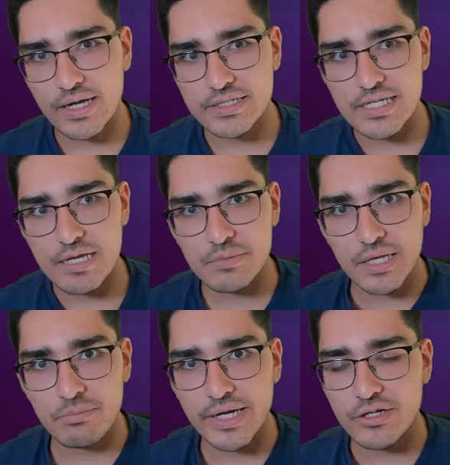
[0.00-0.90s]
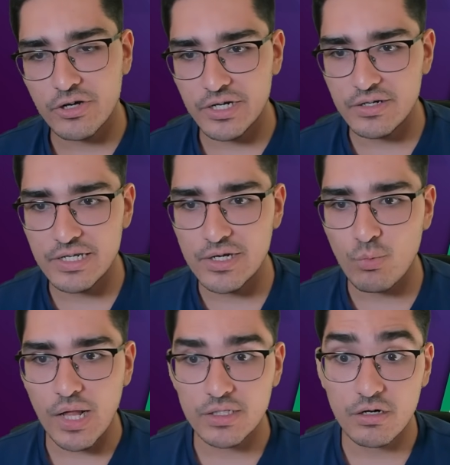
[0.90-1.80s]
a team that might not need a
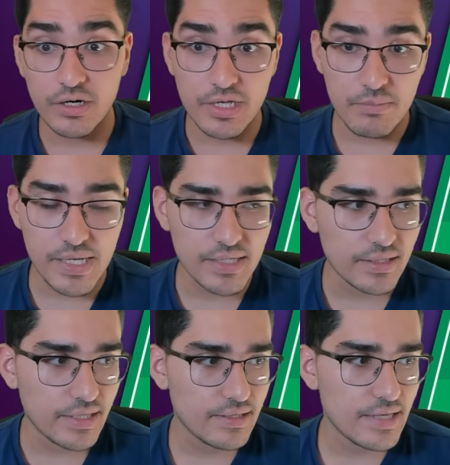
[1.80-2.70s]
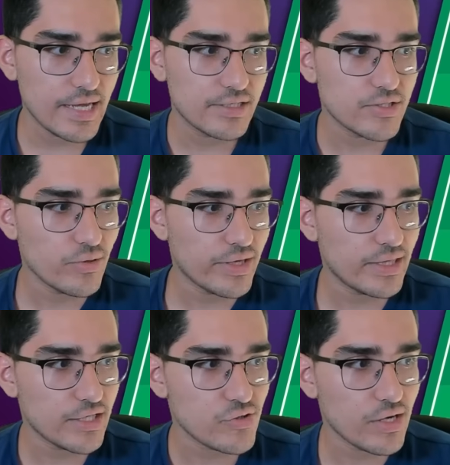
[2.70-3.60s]
wild card immediately. And so I
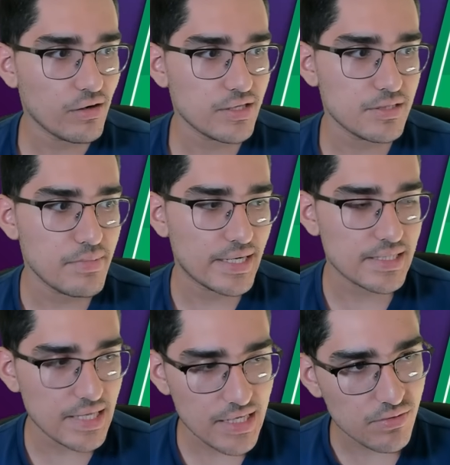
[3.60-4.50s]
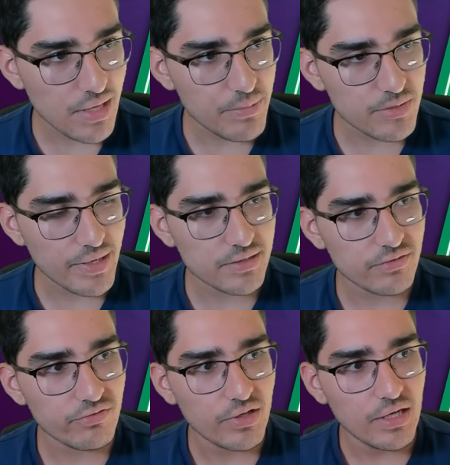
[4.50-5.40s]
think Strand Larson makes sense from that perspective.